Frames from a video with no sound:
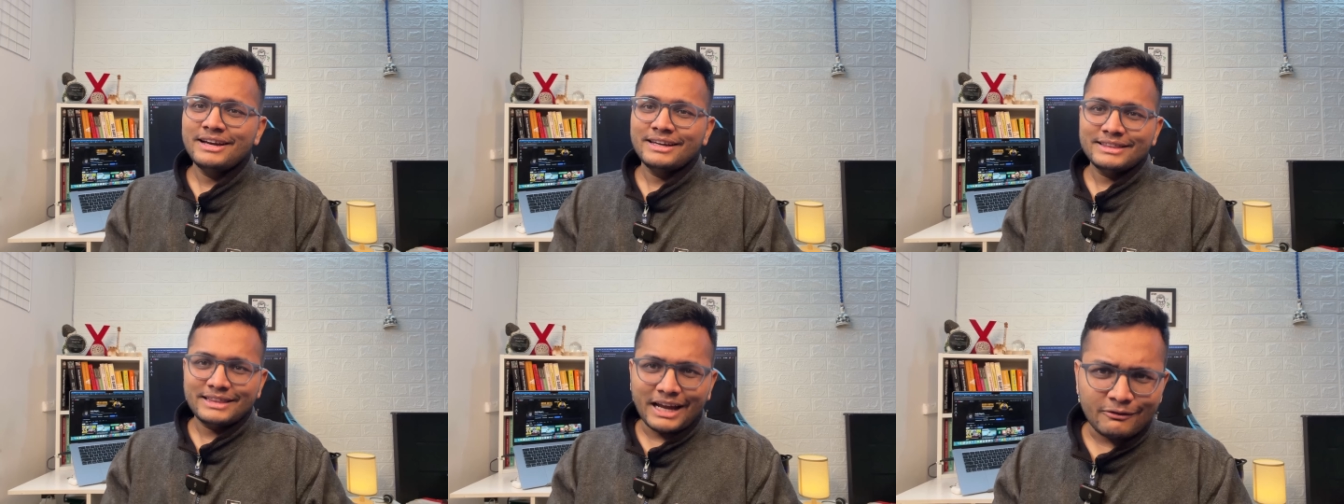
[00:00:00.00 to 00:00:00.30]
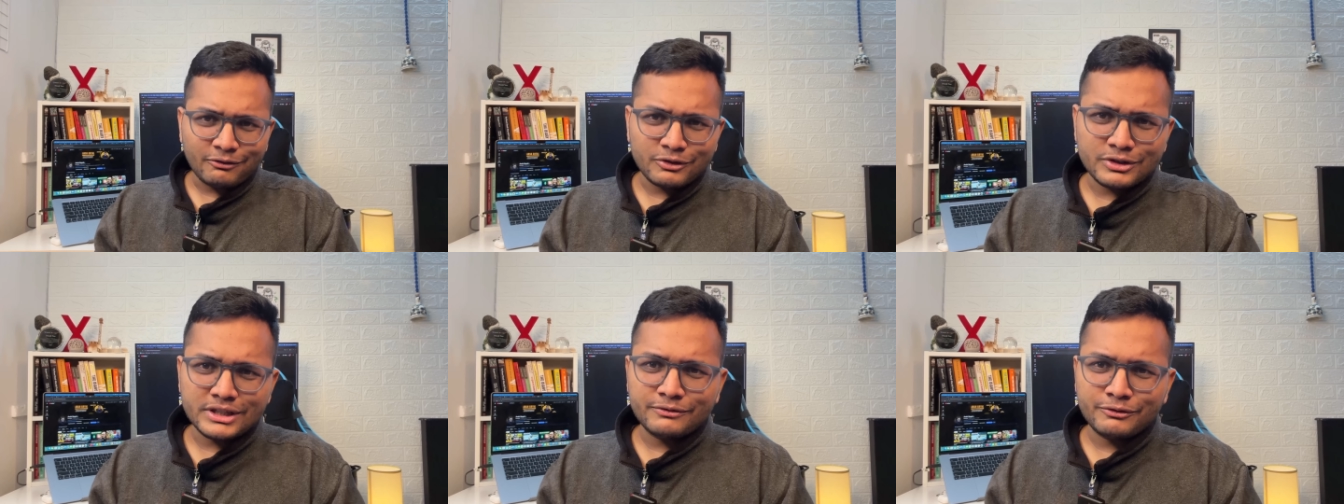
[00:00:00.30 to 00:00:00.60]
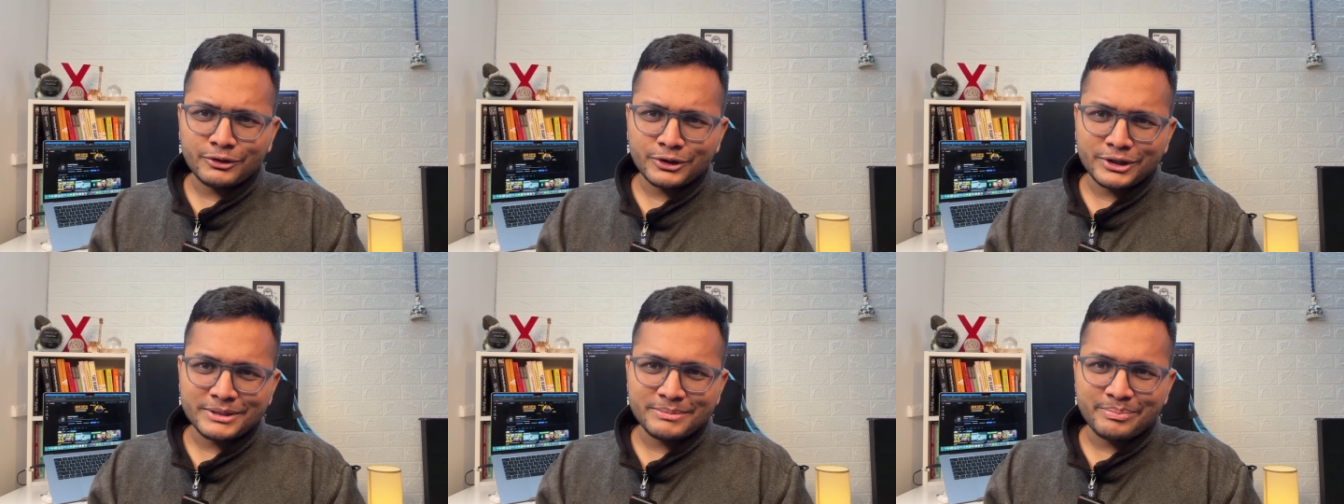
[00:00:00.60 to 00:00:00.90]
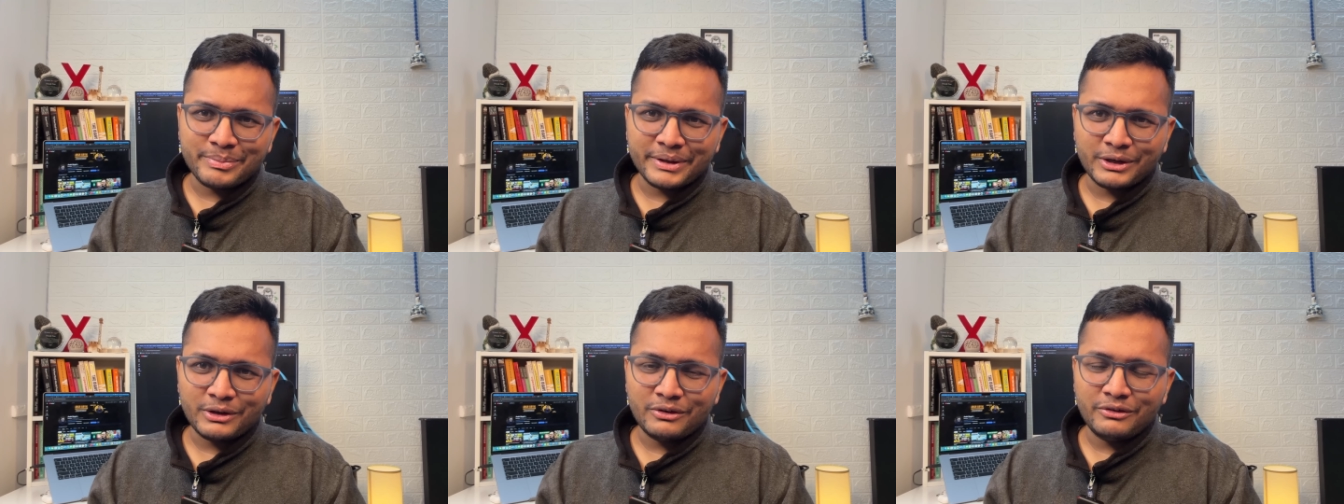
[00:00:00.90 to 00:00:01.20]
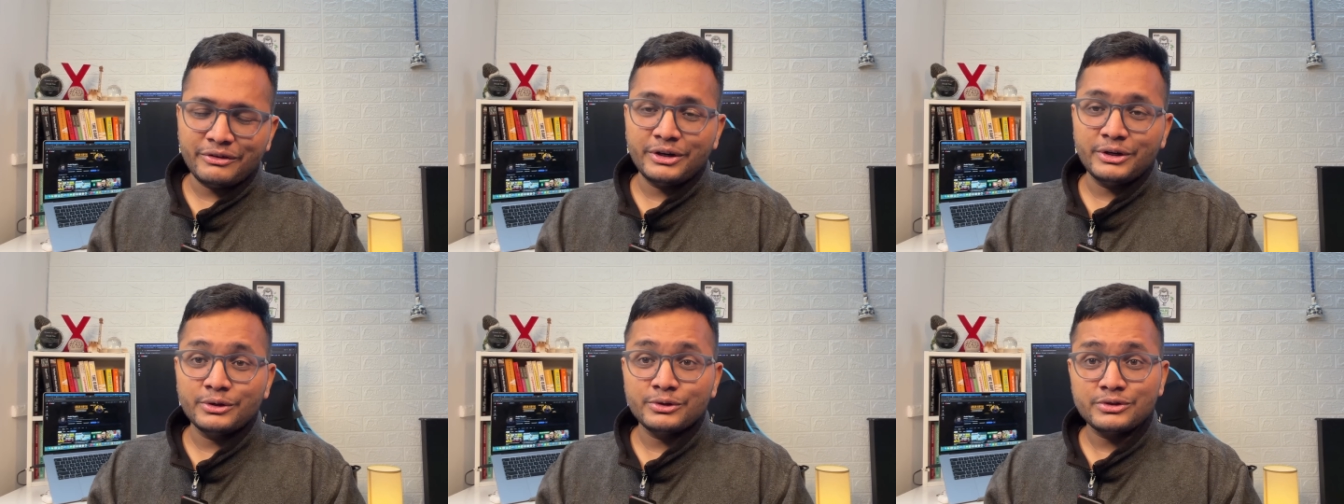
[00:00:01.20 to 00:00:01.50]
That was it for this particular
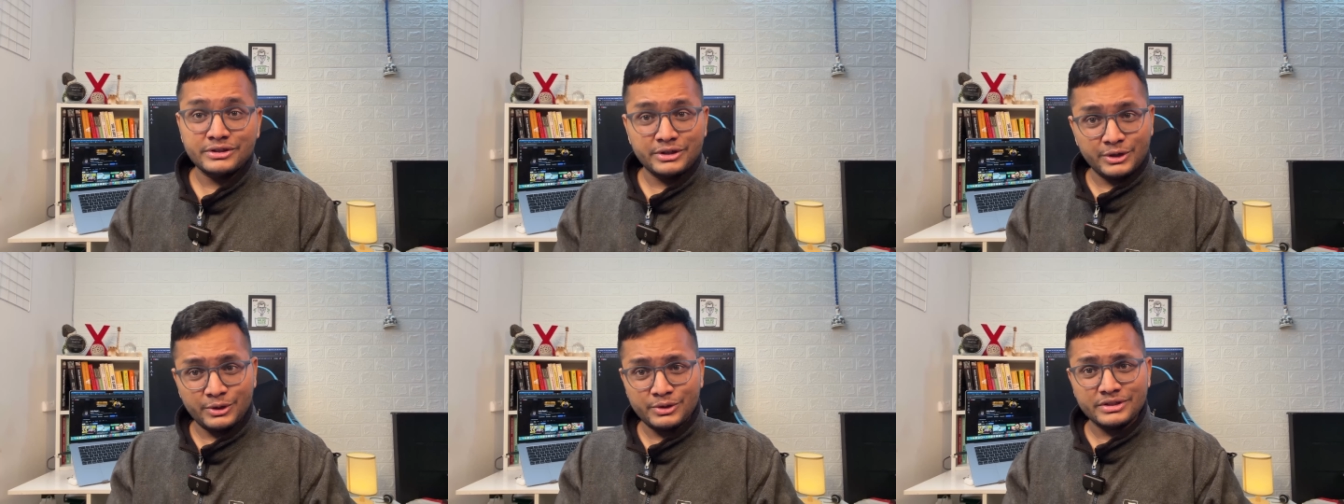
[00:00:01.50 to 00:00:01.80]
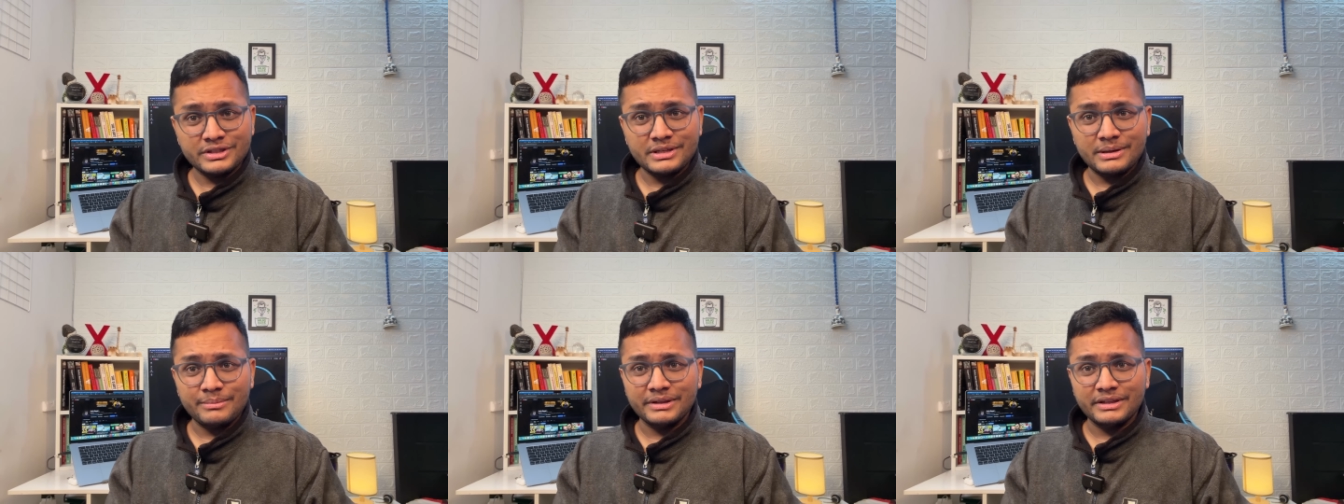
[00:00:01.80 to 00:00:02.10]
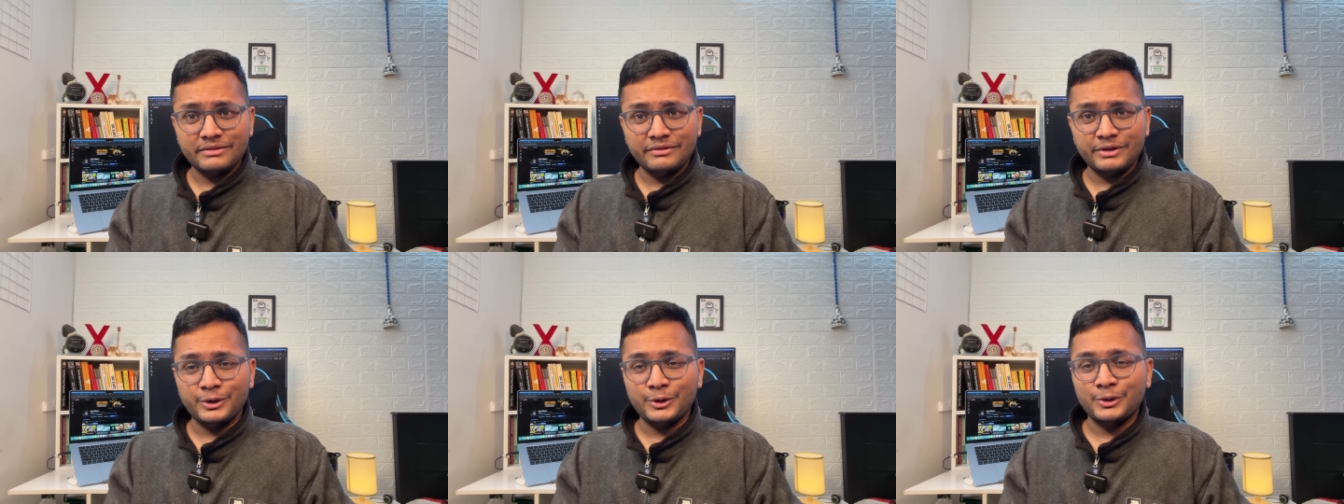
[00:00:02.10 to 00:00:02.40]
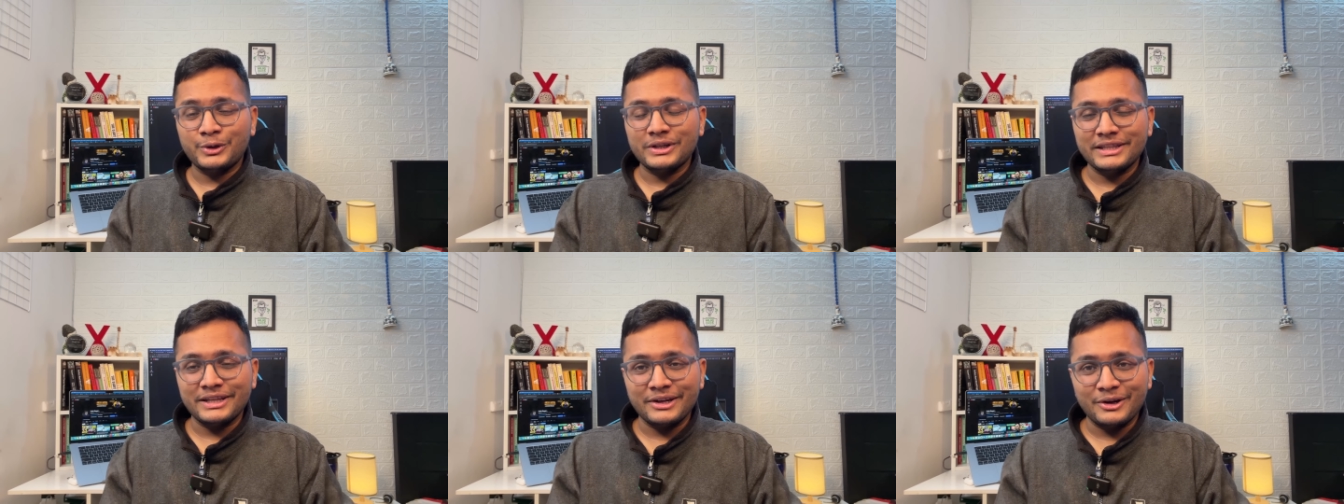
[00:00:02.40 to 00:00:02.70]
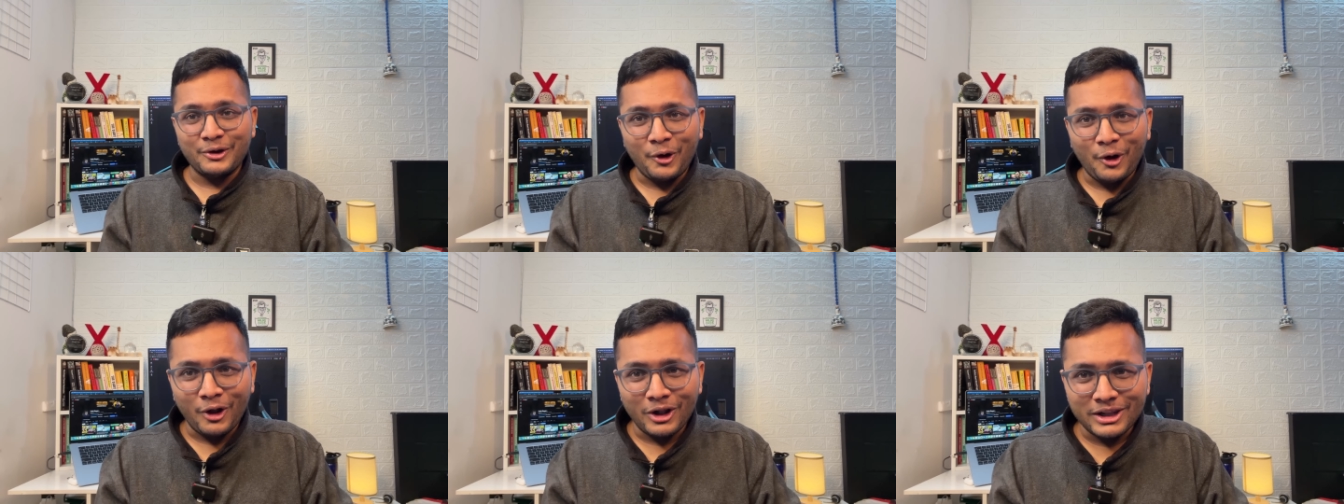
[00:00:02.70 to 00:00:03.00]
video. See you in some other video. Till then,
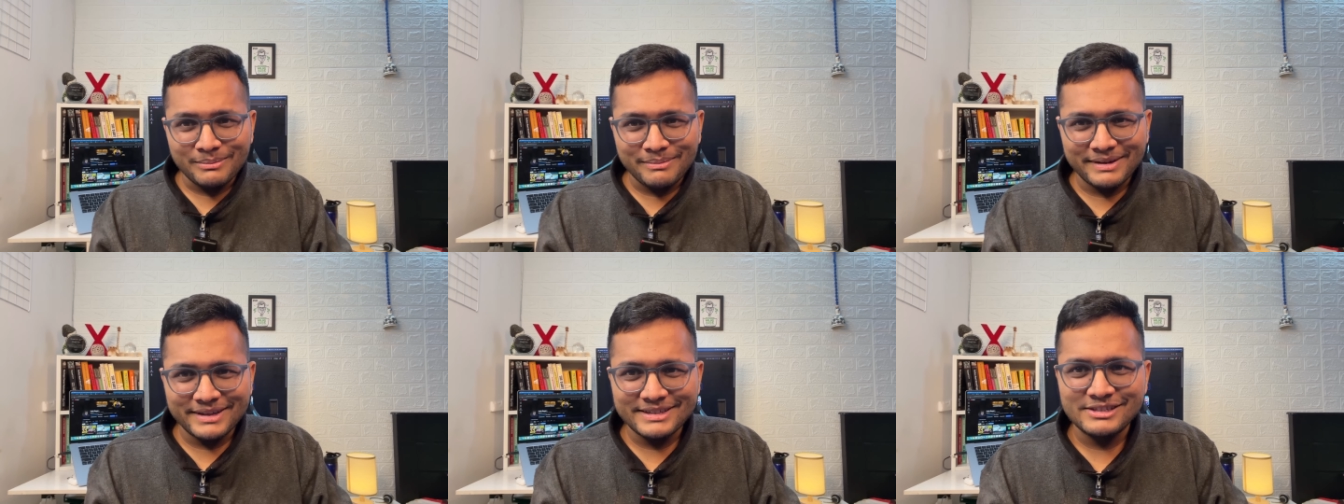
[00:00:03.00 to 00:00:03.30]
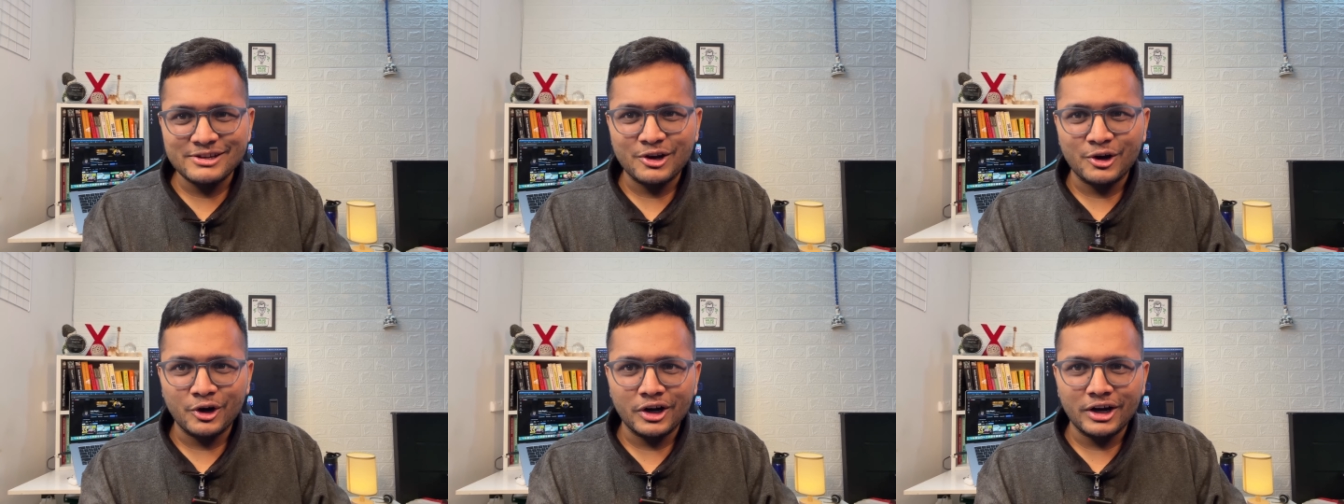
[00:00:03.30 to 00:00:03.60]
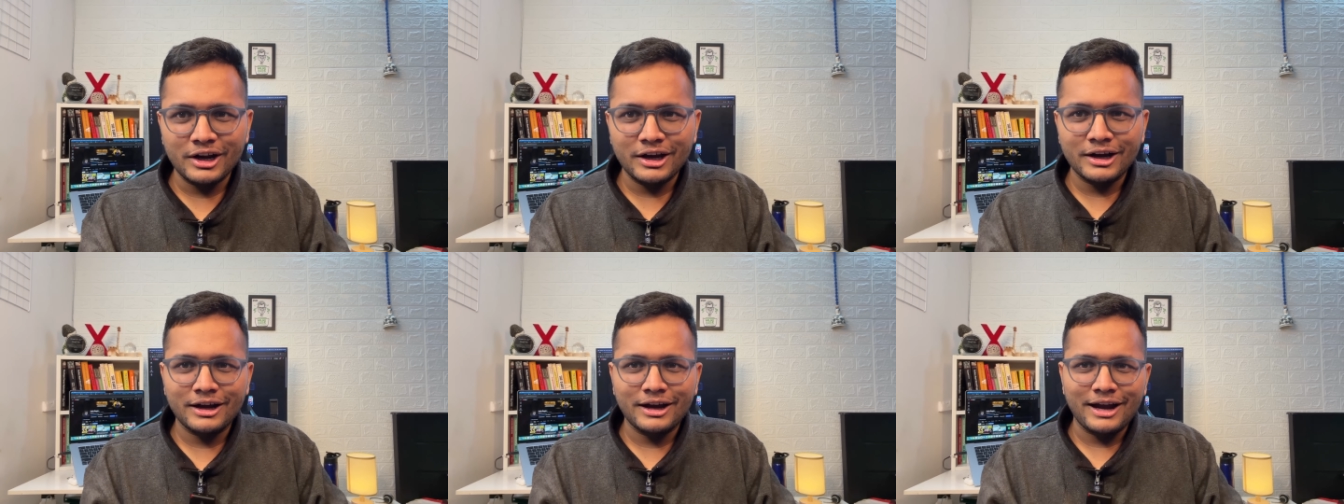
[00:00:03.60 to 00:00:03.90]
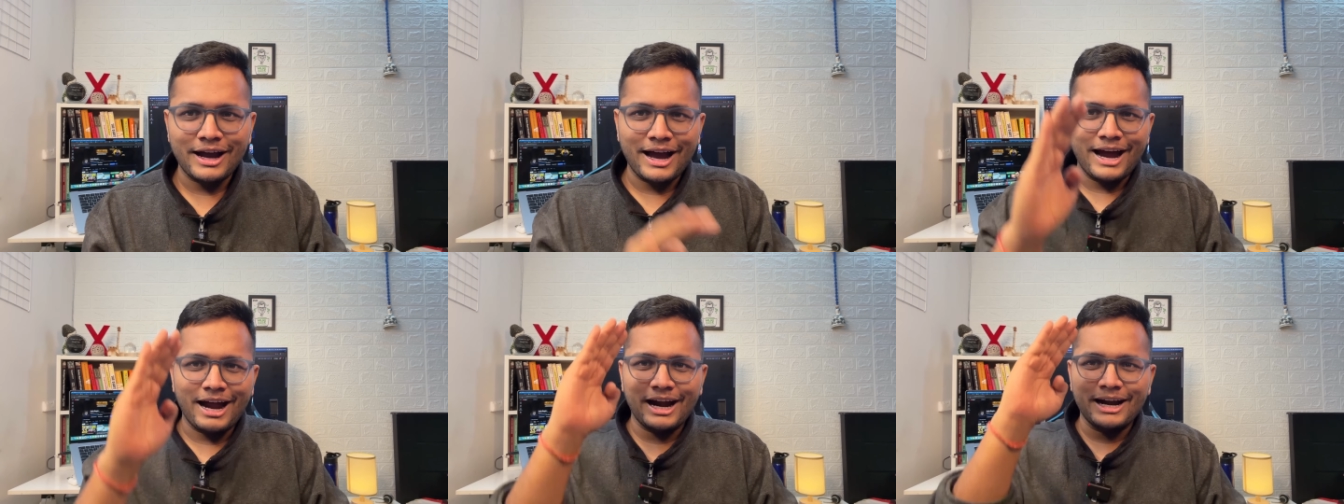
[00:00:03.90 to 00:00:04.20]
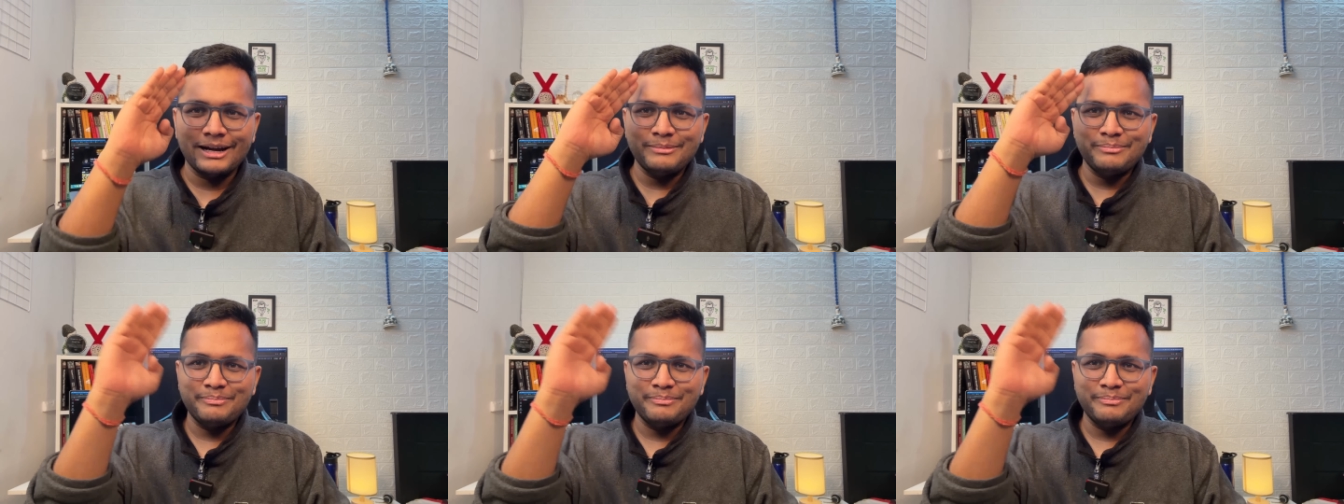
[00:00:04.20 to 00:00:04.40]
all the best, good luck, and